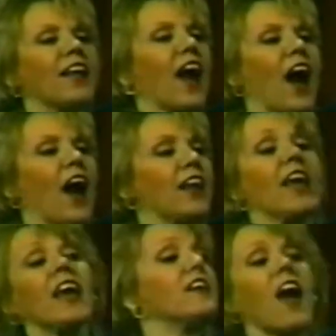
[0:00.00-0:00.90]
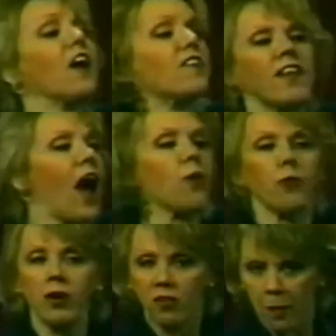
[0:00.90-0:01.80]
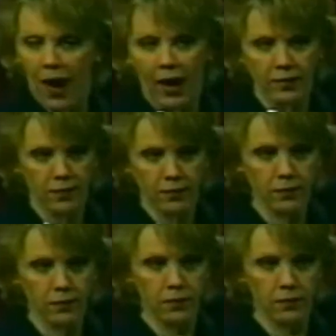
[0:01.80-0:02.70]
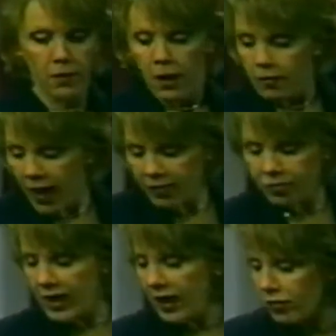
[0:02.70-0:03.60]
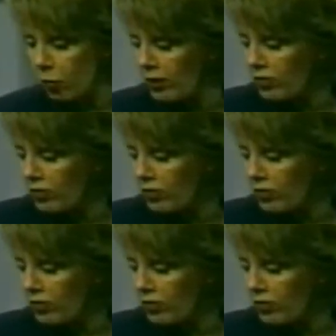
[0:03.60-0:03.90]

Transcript: by God, He does not respond. That thing on the